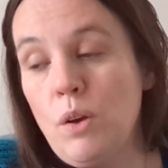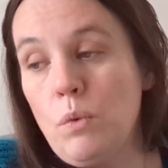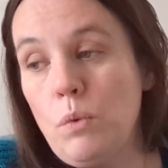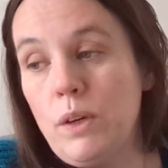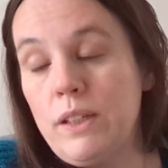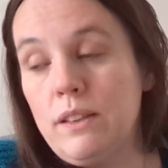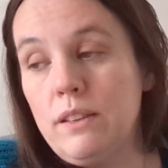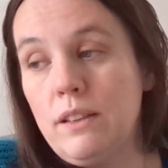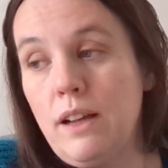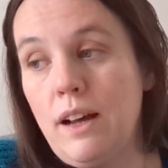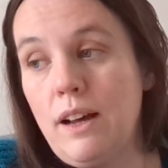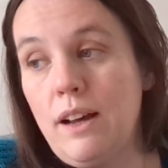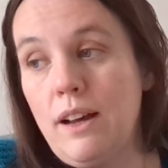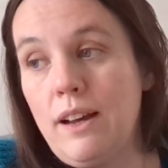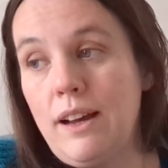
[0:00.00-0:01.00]
will
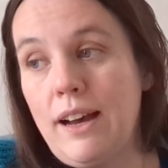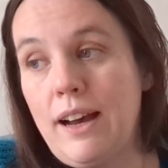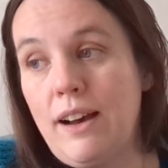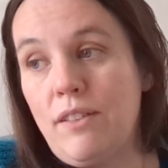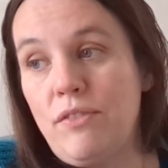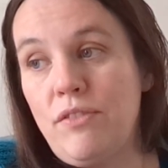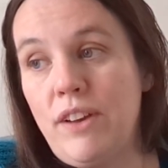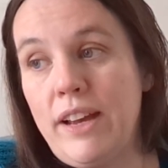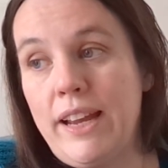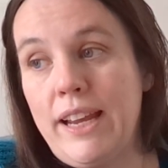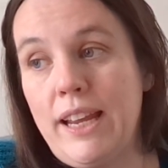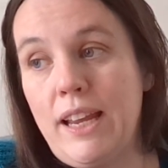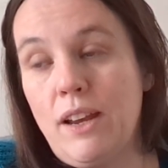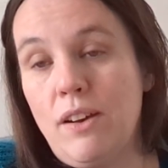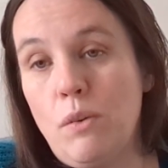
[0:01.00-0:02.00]
have
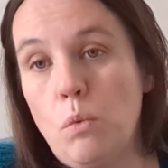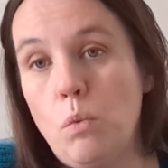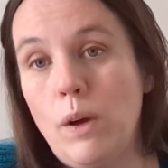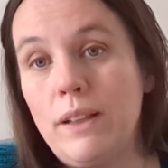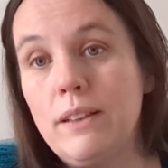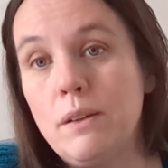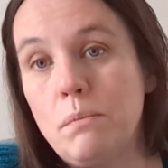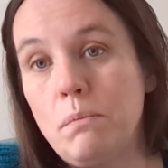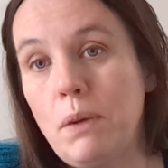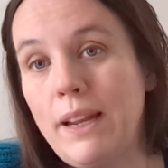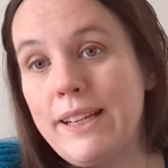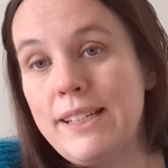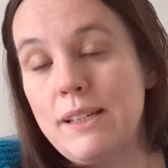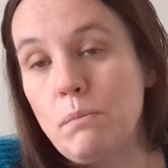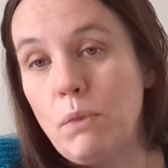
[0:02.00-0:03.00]
a welcome
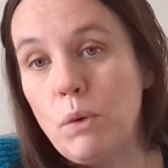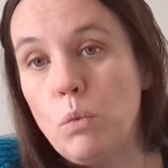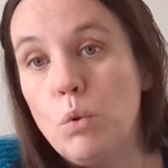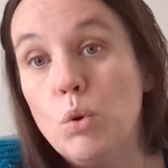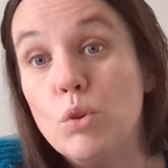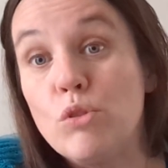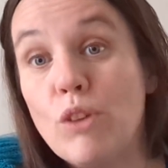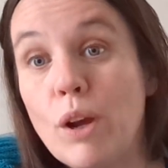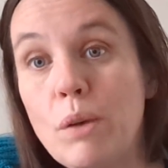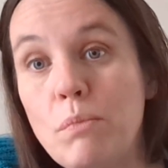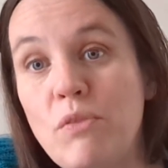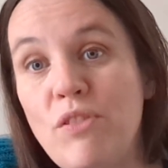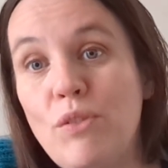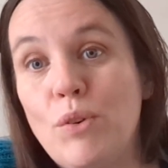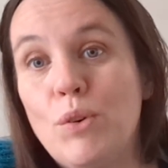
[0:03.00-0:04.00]
place in my
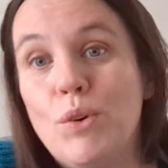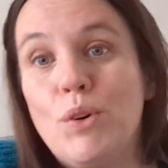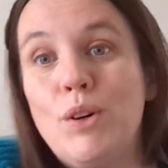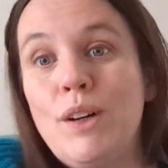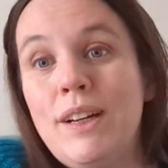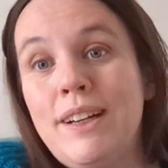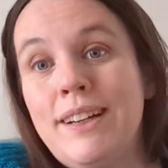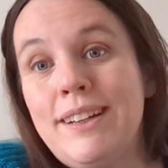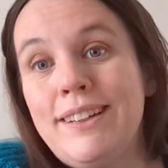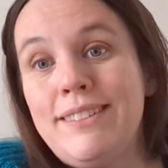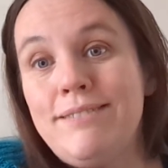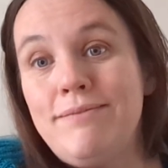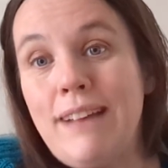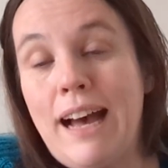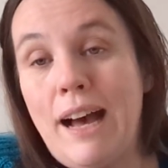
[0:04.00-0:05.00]
wardrobe for
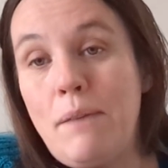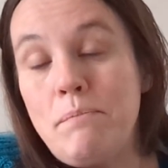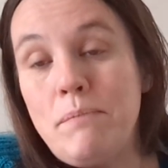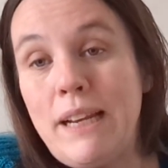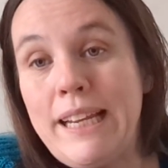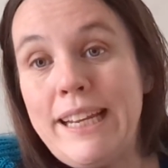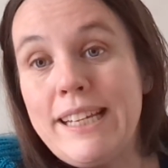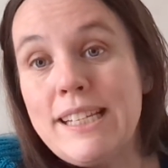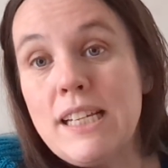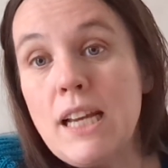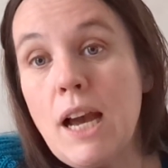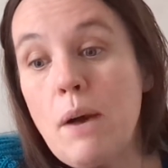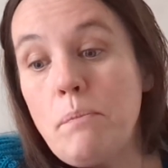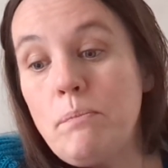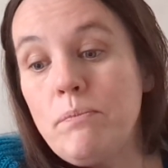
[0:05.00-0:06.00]
many years to
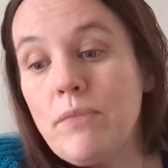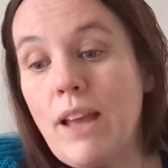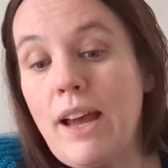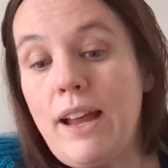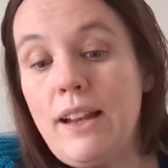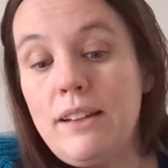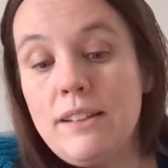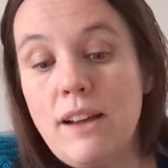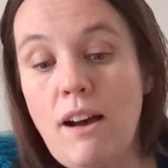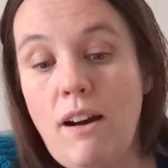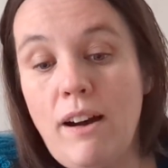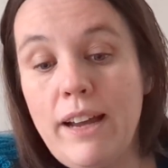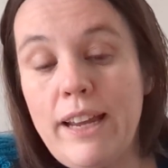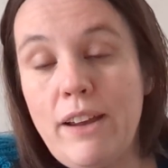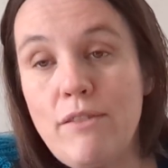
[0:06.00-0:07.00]
come. And
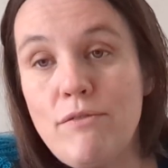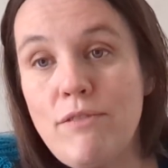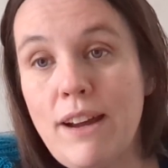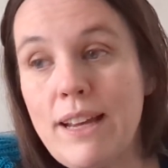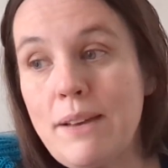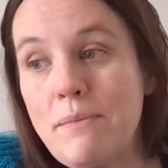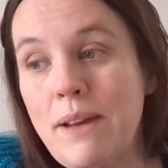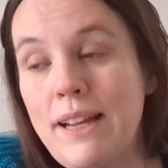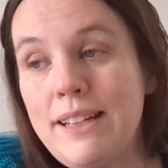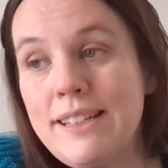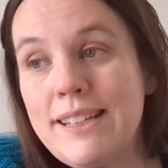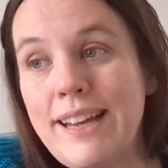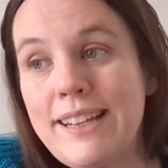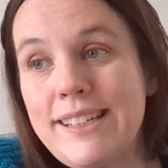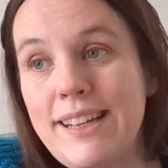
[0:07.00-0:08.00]
I
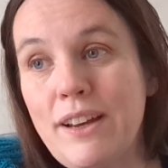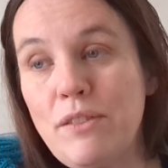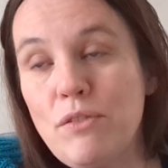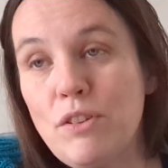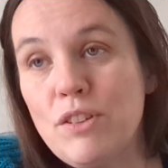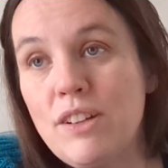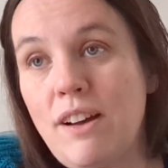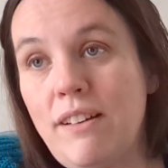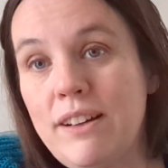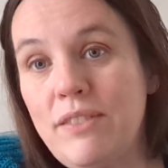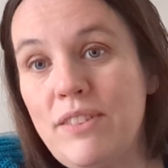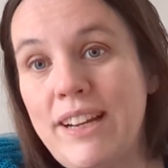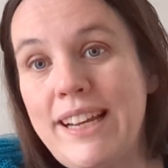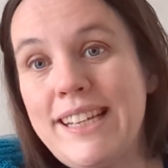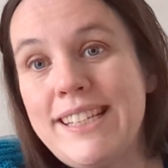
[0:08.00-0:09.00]
recommend getting over onto
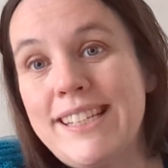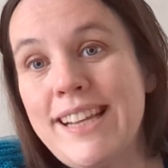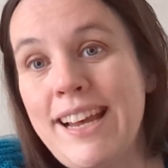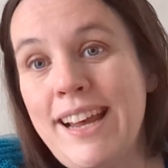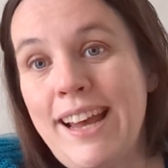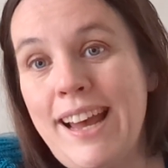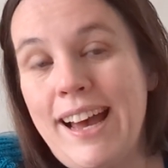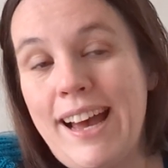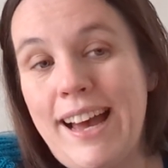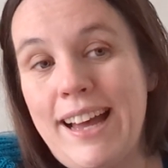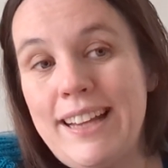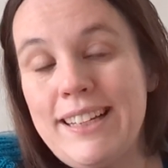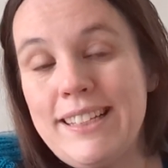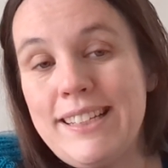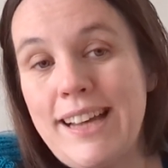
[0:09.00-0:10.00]
Hive Knits
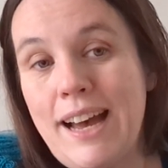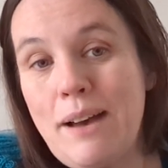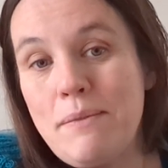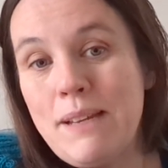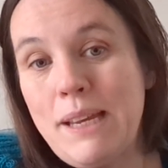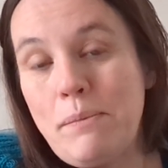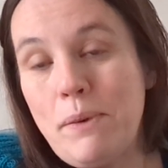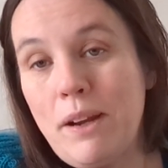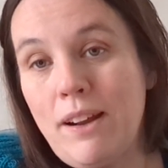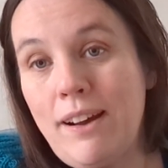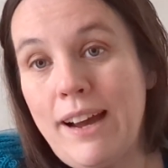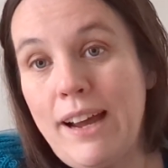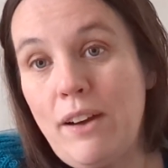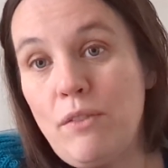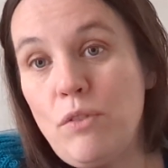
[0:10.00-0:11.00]
and keeping an
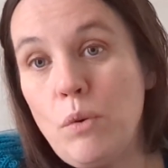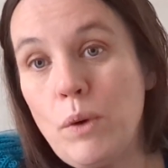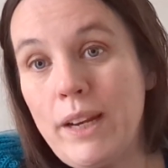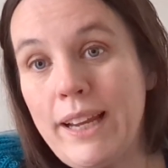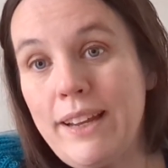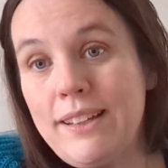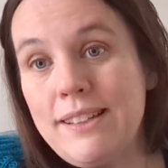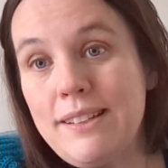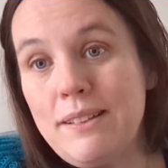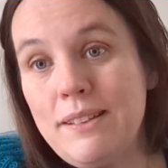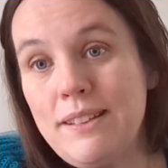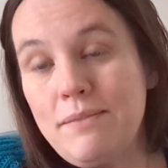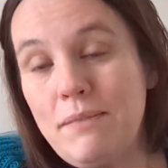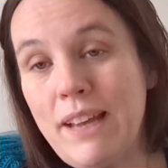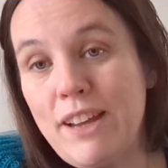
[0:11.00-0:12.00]
eye out for when it
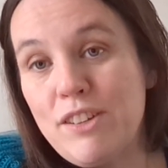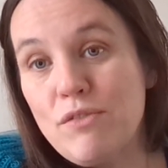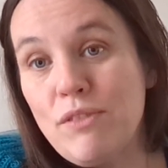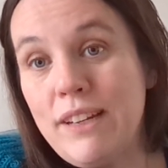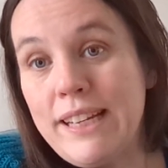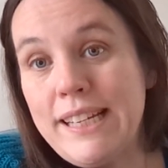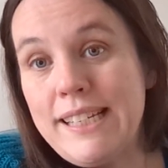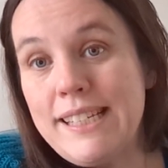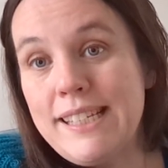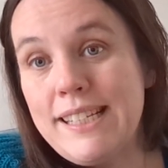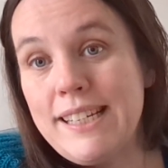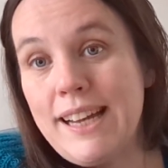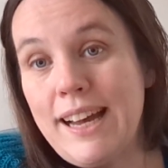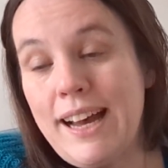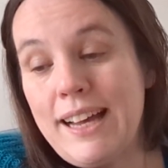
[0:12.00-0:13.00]
gets
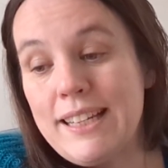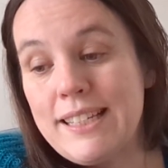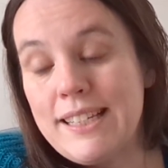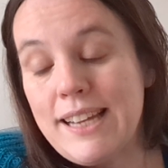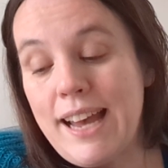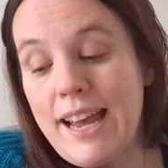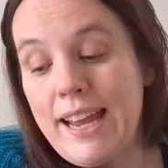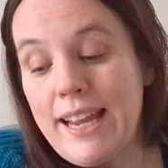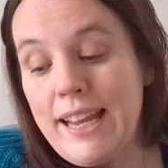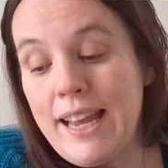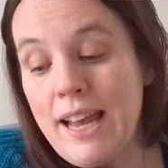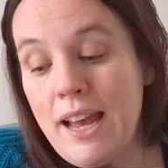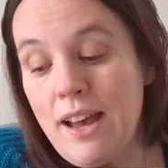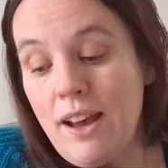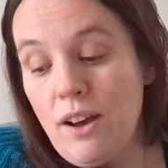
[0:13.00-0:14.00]
released as
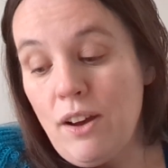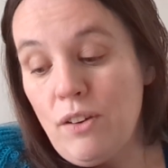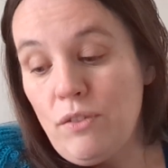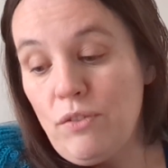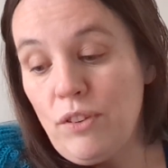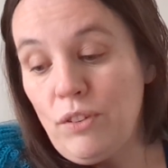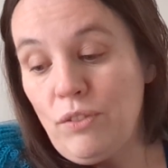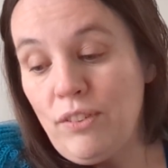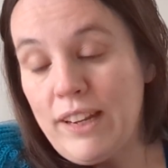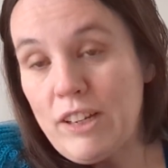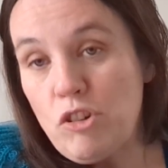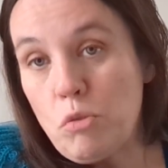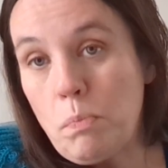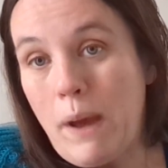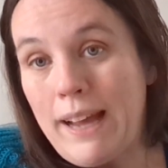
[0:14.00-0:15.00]
a
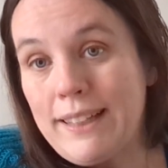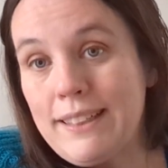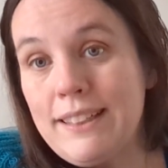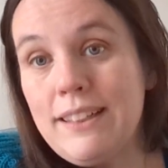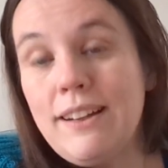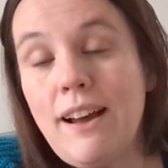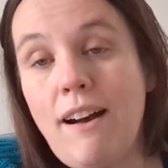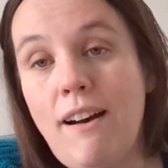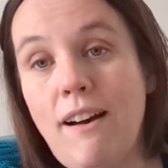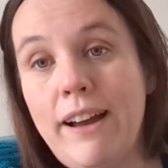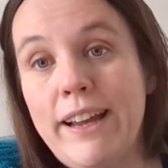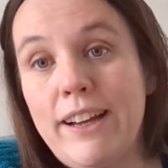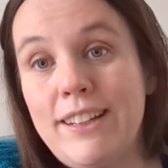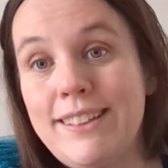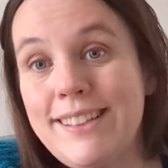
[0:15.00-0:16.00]
full-fledged pattern.
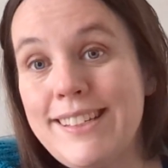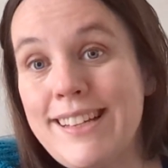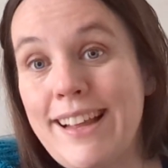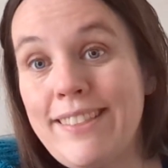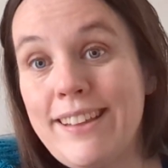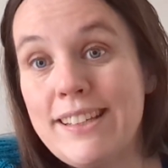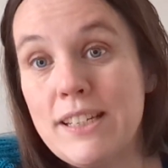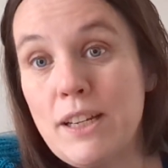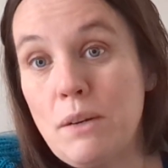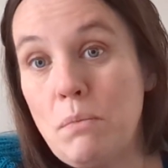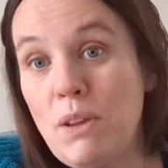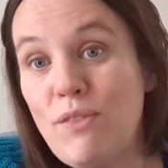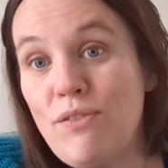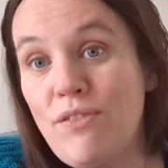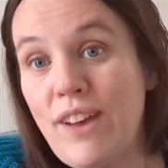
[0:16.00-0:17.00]
I understand that's going to
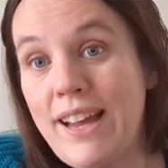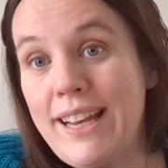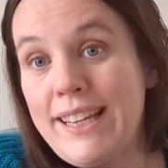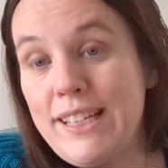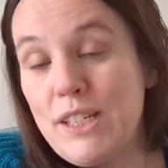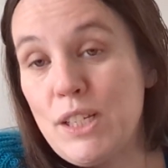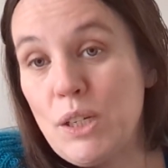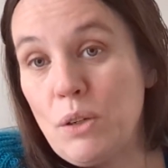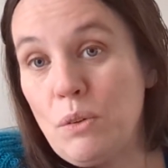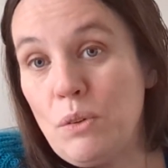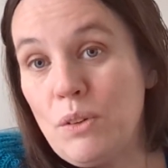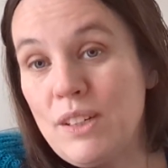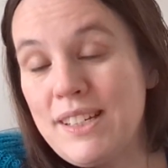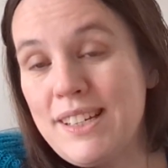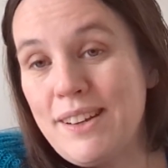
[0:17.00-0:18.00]
be fairly
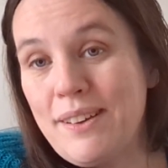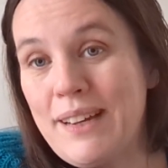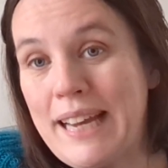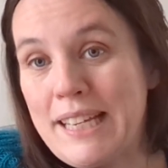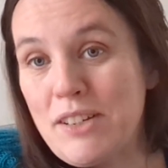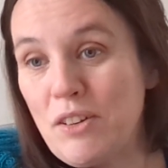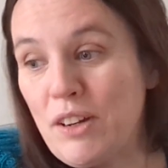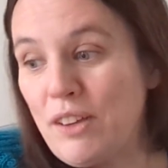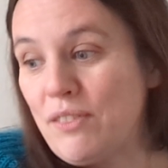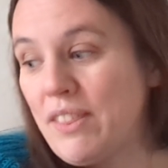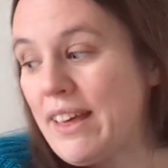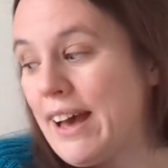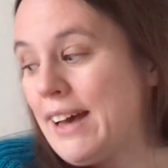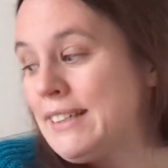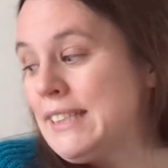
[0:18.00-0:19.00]
soon, so get on over
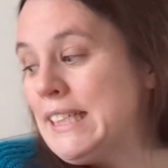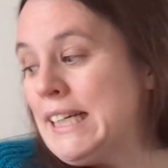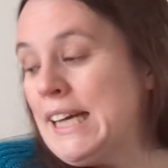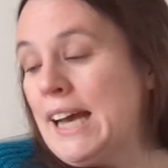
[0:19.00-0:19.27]
there.